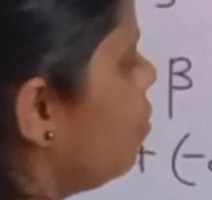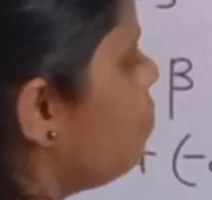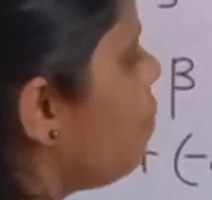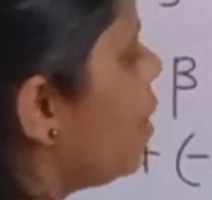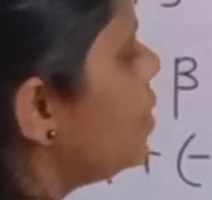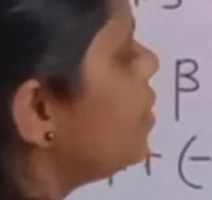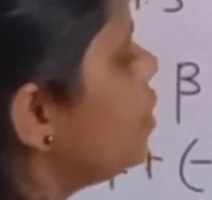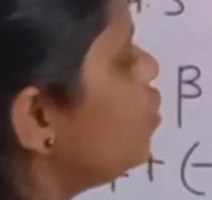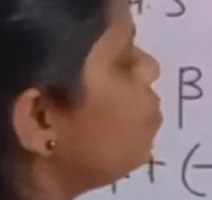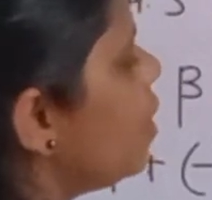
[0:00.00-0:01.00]
Minus
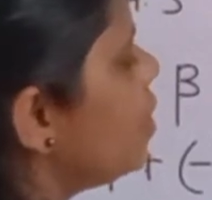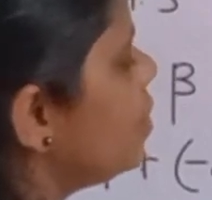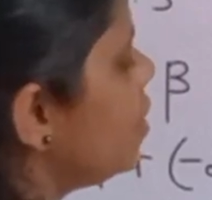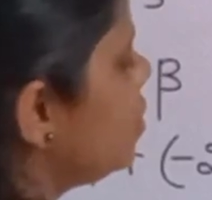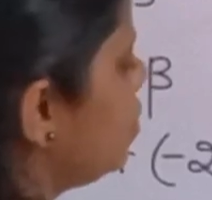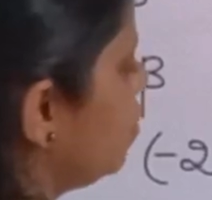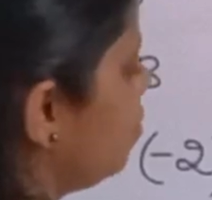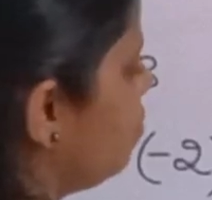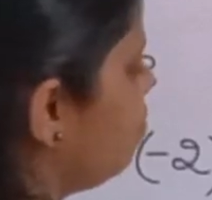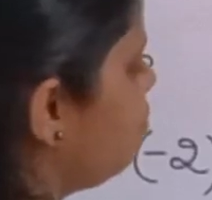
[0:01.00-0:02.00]
into minus is
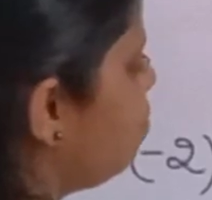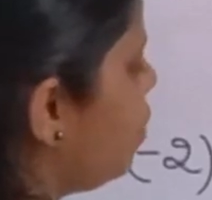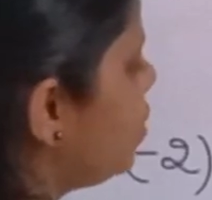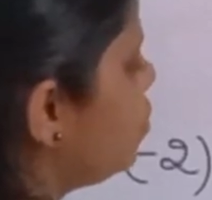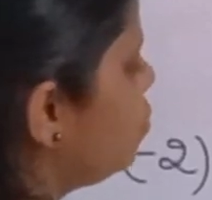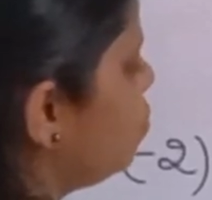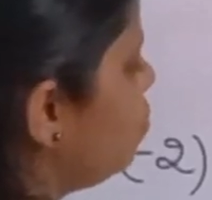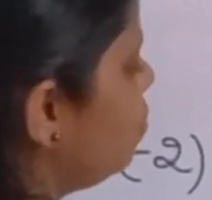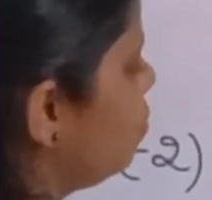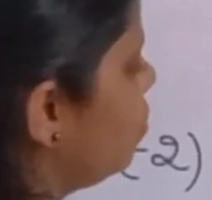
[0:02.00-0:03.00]
plus
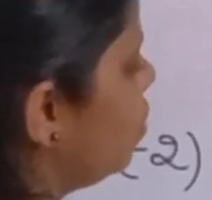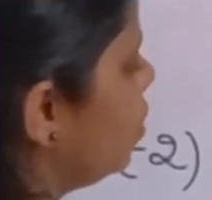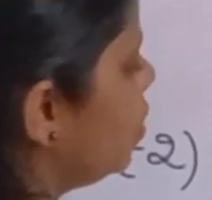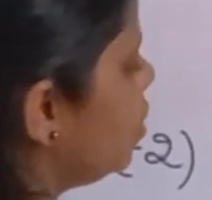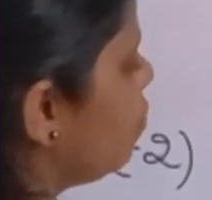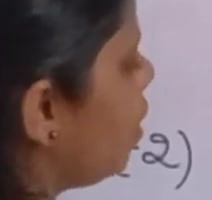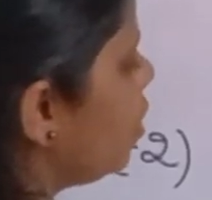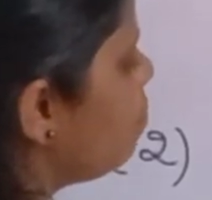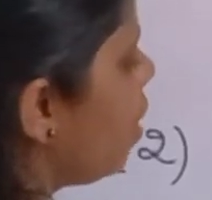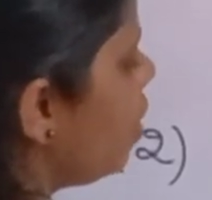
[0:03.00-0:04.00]
2
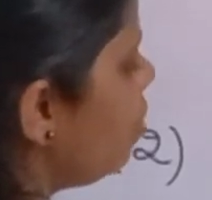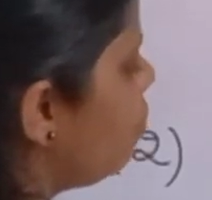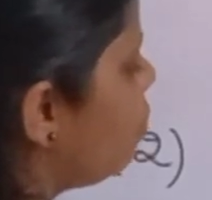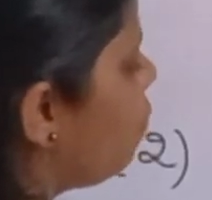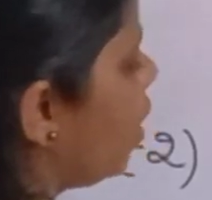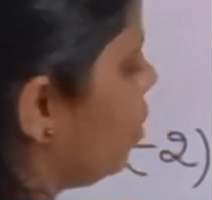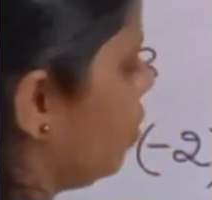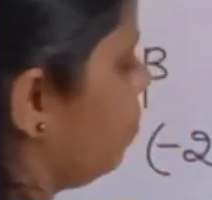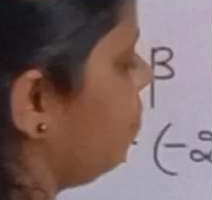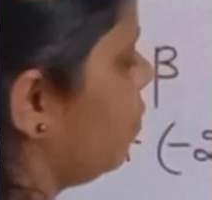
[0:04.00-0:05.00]
divided by
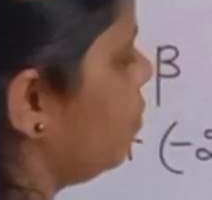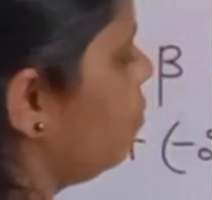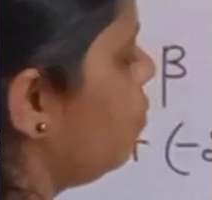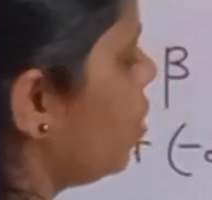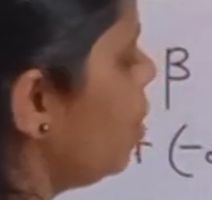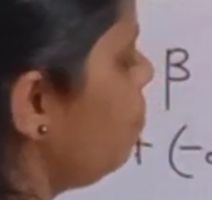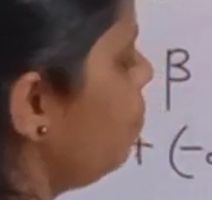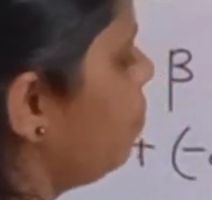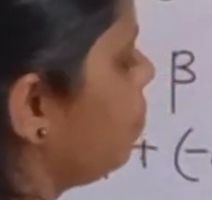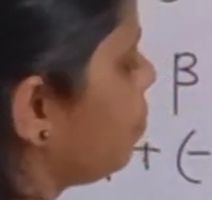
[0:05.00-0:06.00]
1.
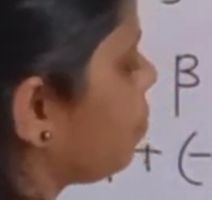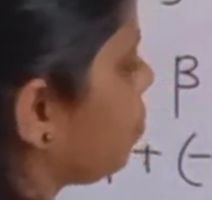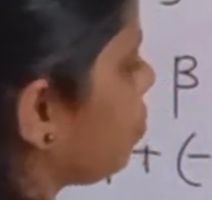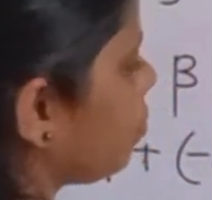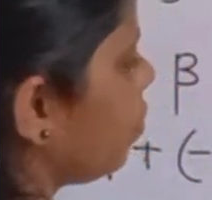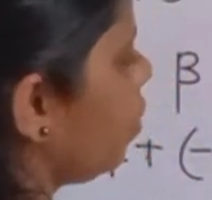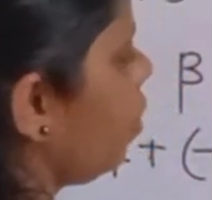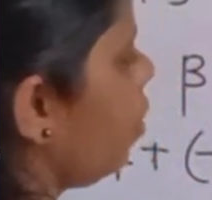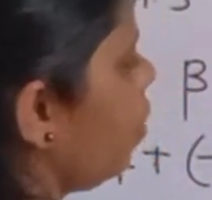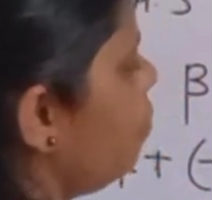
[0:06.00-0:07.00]
Okay?
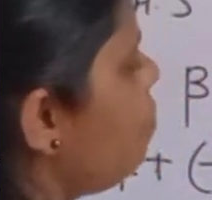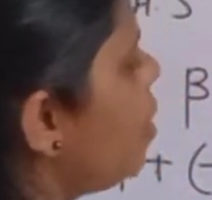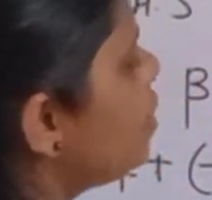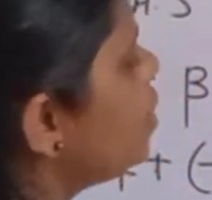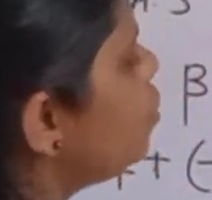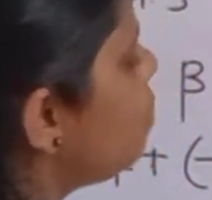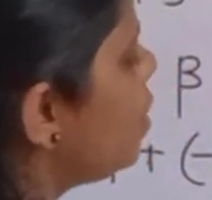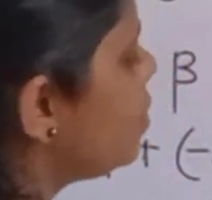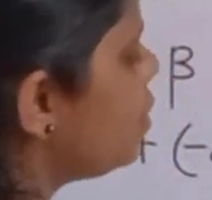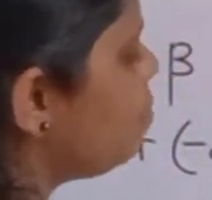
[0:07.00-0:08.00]
Minus into
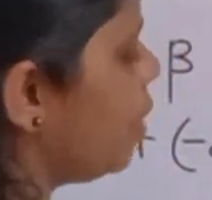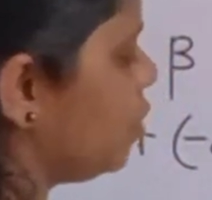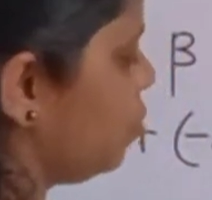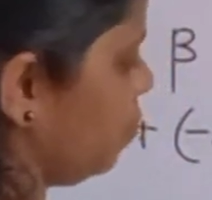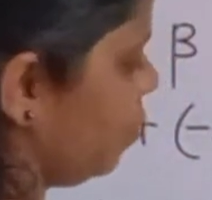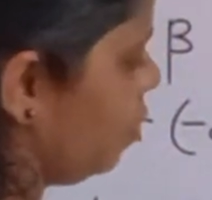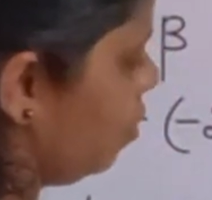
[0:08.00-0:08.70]
minus is plus 2.